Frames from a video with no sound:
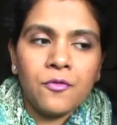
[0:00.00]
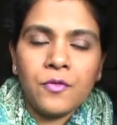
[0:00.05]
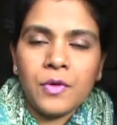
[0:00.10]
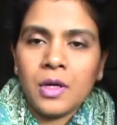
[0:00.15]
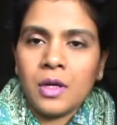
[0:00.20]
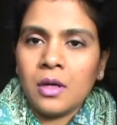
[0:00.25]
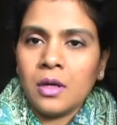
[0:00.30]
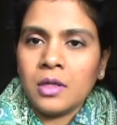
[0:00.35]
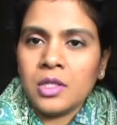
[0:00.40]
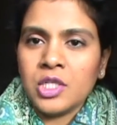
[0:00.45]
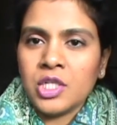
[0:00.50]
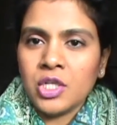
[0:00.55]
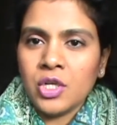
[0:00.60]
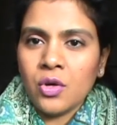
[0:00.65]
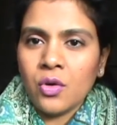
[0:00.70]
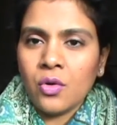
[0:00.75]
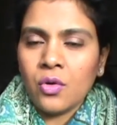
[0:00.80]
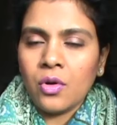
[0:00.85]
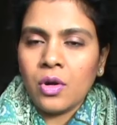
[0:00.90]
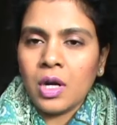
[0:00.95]
uh,
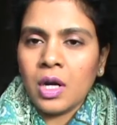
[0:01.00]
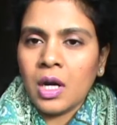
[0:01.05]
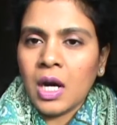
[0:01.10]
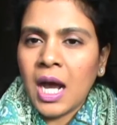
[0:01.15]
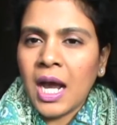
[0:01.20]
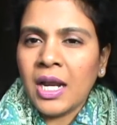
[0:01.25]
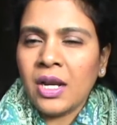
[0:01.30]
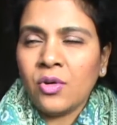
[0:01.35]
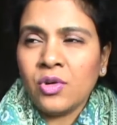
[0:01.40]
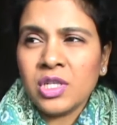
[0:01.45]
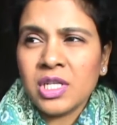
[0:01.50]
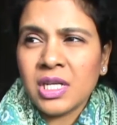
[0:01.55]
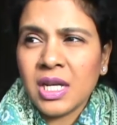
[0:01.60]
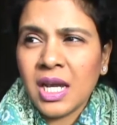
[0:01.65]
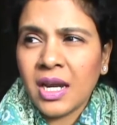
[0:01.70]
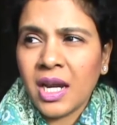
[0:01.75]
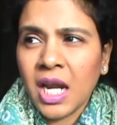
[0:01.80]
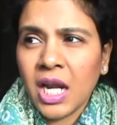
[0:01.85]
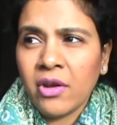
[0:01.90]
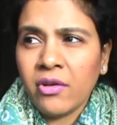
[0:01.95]
Dior. Uh, I don't
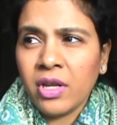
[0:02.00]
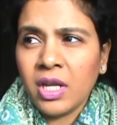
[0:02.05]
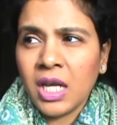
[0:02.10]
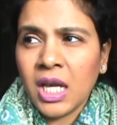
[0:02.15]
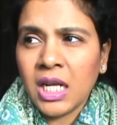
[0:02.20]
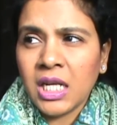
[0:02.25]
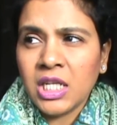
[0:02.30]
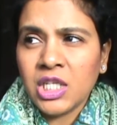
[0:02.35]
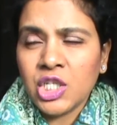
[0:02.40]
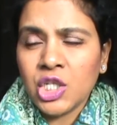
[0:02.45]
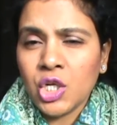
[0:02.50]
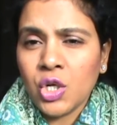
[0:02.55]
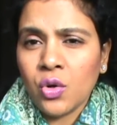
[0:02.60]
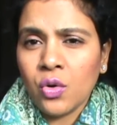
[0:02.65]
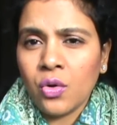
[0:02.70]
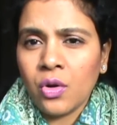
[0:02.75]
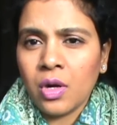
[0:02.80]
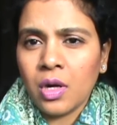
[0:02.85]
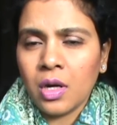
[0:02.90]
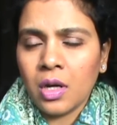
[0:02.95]
carry any
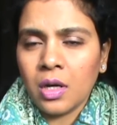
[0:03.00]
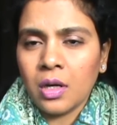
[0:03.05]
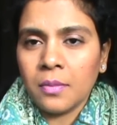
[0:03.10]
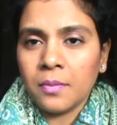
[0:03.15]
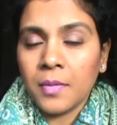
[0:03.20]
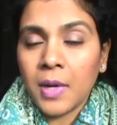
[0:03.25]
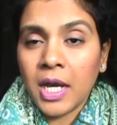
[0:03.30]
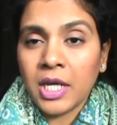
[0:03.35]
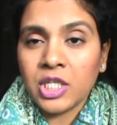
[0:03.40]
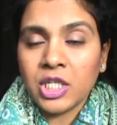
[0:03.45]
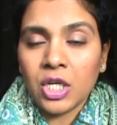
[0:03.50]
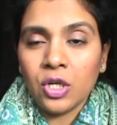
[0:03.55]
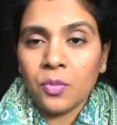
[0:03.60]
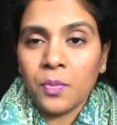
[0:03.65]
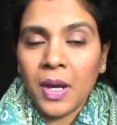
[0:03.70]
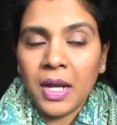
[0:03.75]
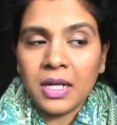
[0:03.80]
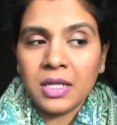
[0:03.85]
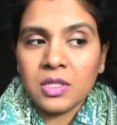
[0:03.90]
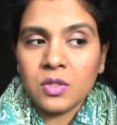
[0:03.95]
Dior um, eyeshadow
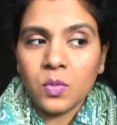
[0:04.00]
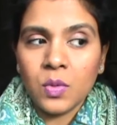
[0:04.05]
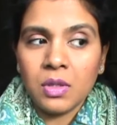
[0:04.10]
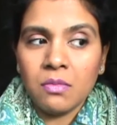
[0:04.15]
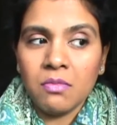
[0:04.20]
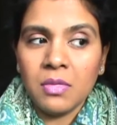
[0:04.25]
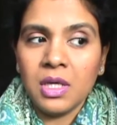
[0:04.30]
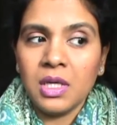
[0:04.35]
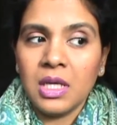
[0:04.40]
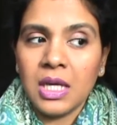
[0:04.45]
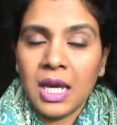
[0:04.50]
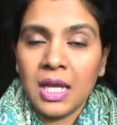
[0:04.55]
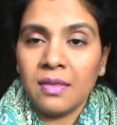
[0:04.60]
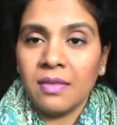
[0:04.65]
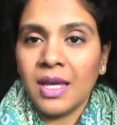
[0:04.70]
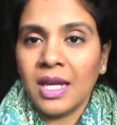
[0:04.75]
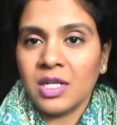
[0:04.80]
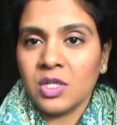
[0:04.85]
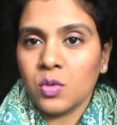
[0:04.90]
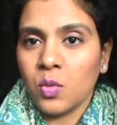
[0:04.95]
palettes with me
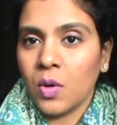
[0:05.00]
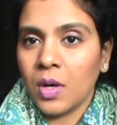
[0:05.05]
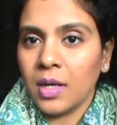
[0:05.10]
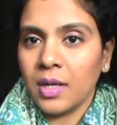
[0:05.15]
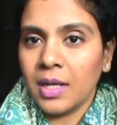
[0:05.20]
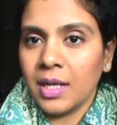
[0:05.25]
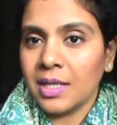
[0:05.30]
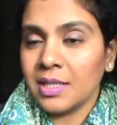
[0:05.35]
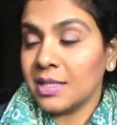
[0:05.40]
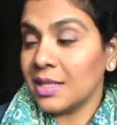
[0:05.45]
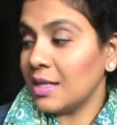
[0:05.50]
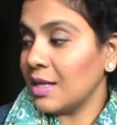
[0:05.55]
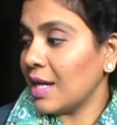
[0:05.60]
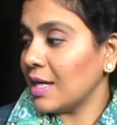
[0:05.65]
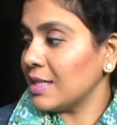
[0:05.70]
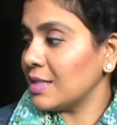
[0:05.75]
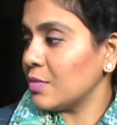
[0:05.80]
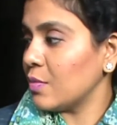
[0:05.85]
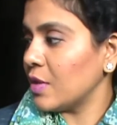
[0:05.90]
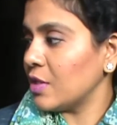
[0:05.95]
and that one is a
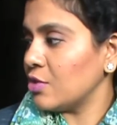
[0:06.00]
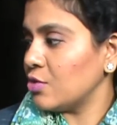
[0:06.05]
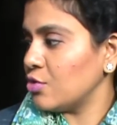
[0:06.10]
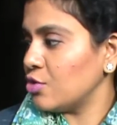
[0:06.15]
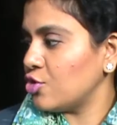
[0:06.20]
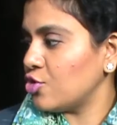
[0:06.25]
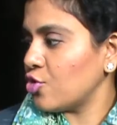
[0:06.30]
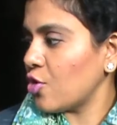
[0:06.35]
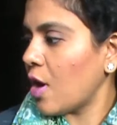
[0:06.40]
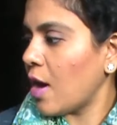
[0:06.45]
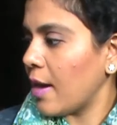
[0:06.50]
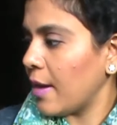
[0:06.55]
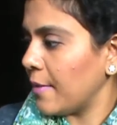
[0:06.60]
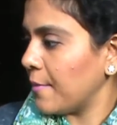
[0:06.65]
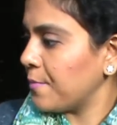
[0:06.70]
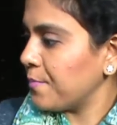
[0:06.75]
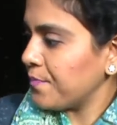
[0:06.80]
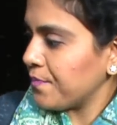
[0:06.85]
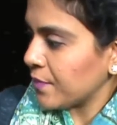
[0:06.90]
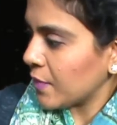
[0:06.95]
nice one to try.
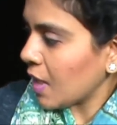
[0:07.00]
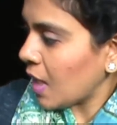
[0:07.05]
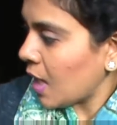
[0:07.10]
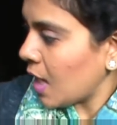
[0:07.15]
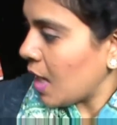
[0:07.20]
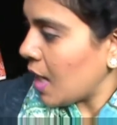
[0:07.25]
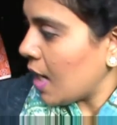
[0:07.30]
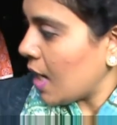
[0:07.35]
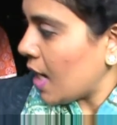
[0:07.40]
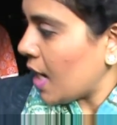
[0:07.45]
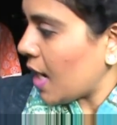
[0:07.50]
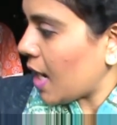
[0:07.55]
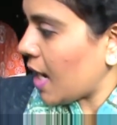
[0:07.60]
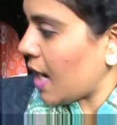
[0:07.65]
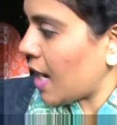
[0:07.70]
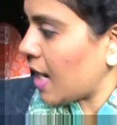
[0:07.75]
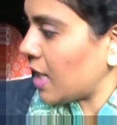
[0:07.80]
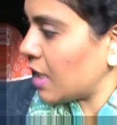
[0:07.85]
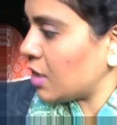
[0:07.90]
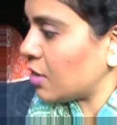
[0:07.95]

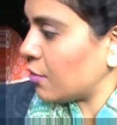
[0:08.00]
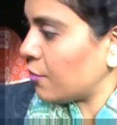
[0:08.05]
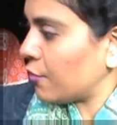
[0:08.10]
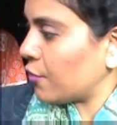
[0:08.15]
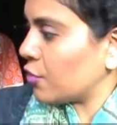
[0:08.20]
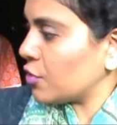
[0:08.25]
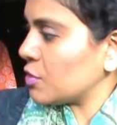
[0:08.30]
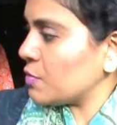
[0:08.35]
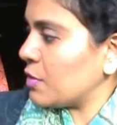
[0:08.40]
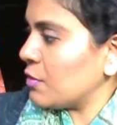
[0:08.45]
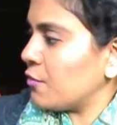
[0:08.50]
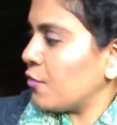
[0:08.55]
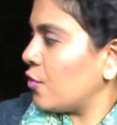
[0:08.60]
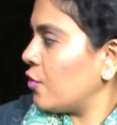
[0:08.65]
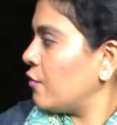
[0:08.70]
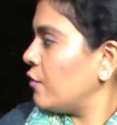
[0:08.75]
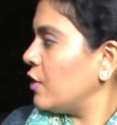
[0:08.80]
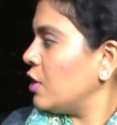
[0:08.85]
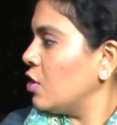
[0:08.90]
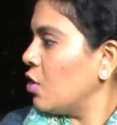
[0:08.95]
And of course,
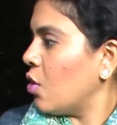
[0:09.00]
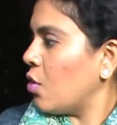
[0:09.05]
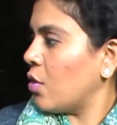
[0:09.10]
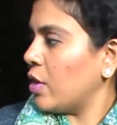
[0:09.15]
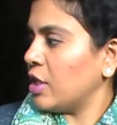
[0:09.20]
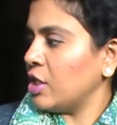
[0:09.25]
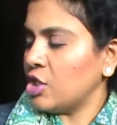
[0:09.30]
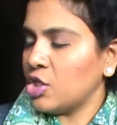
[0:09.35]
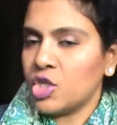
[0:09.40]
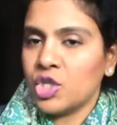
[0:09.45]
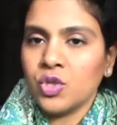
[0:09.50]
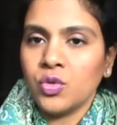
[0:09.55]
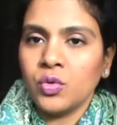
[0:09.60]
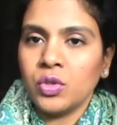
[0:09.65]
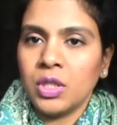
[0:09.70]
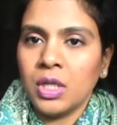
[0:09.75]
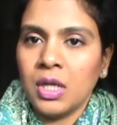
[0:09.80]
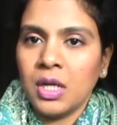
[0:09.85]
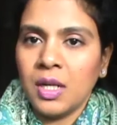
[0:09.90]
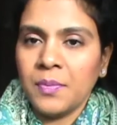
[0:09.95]
before we go into
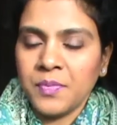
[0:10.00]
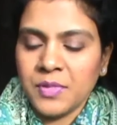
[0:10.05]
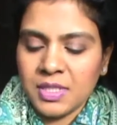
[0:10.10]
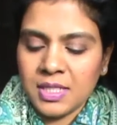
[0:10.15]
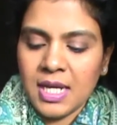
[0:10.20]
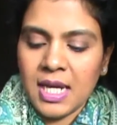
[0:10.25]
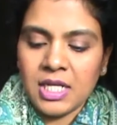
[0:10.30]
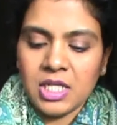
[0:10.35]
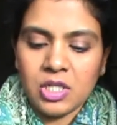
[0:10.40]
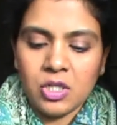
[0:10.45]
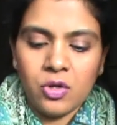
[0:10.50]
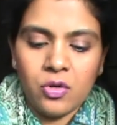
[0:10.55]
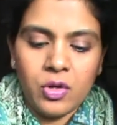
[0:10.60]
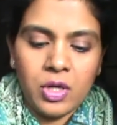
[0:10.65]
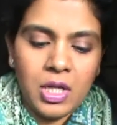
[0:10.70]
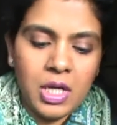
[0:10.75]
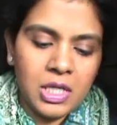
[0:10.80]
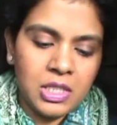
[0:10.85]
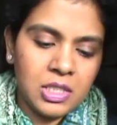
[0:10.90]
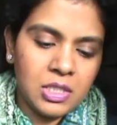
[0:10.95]
the lips
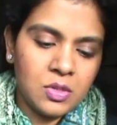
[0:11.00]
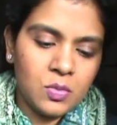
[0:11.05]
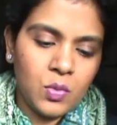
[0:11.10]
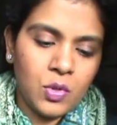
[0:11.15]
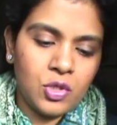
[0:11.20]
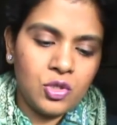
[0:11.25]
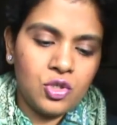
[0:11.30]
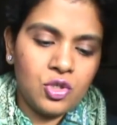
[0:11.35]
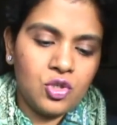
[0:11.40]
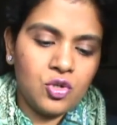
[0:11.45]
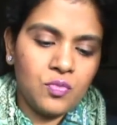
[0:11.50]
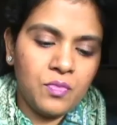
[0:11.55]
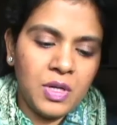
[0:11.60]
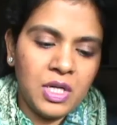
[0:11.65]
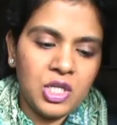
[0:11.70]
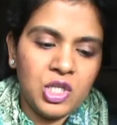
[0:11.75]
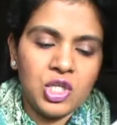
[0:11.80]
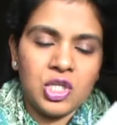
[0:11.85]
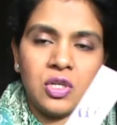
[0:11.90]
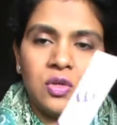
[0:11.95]
category, I just want to
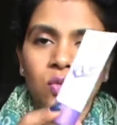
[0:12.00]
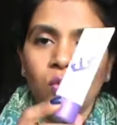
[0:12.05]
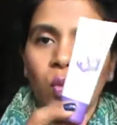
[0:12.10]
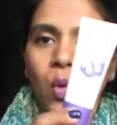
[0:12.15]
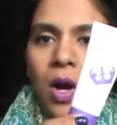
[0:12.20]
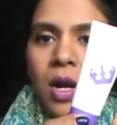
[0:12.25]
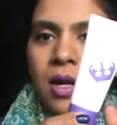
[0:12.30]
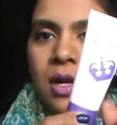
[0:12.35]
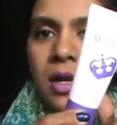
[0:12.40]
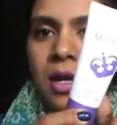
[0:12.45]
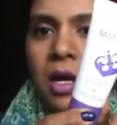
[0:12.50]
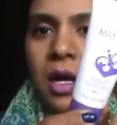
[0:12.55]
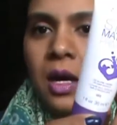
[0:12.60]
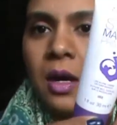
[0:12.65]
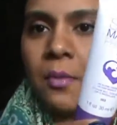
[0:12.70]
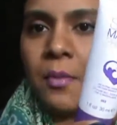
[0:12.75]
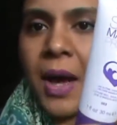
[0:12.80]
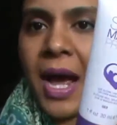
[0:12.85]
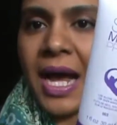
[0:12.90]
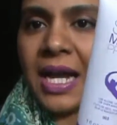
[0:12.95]
mention one
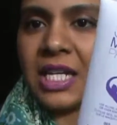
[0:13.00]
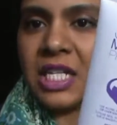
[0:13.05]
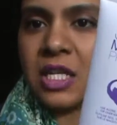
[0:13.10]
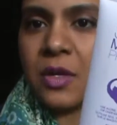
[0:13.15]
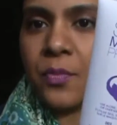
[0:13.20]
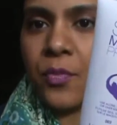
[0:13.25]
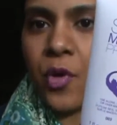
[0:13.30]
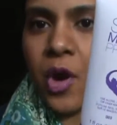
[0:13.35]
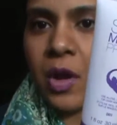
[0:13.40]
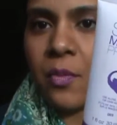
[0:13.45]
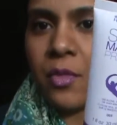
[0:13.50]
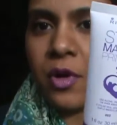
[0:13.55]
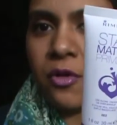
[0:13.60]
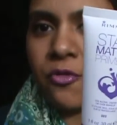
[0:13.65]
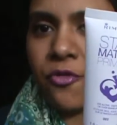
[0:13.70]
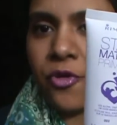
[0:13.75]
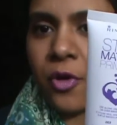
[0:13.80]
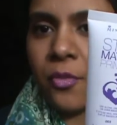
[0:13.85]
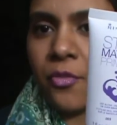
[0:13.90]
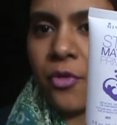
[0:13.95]
uh, matte primer
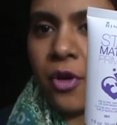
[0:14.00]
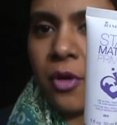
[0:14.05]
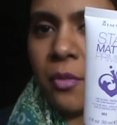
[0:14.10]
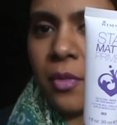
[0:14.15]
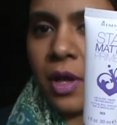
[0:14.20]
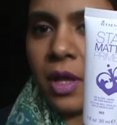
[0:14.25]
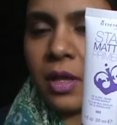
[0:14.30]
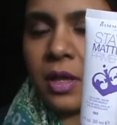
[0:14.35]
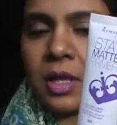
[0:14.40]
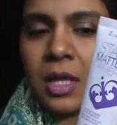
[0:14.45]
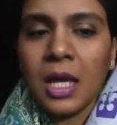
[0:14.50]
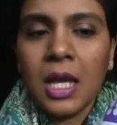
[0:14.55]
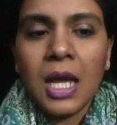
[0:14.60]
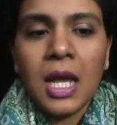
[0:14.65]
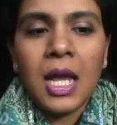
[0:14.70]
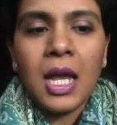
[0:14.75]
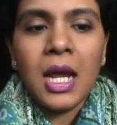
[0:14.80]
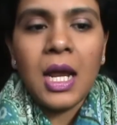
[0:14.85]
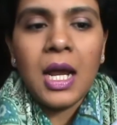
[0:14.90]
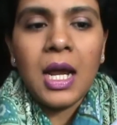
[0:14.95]
from Rimmel.
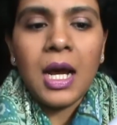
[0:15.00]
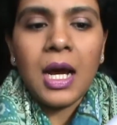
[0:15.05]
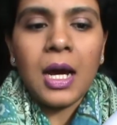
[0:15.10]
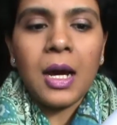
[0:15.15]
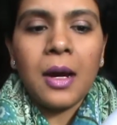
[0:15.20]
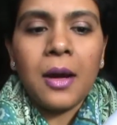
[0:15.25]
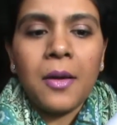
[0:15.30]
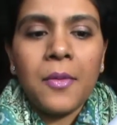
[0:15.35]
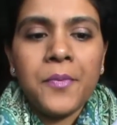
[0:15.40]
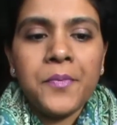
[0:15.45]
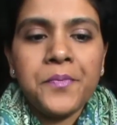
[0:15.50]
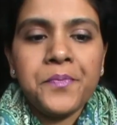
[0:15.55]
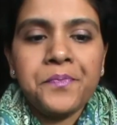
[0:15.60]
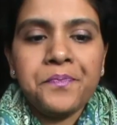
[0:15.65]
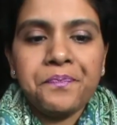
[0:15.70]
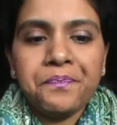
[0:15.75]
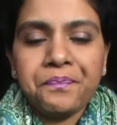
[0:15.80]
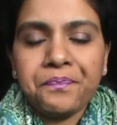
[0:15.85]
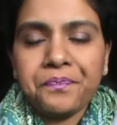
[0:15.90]
Um,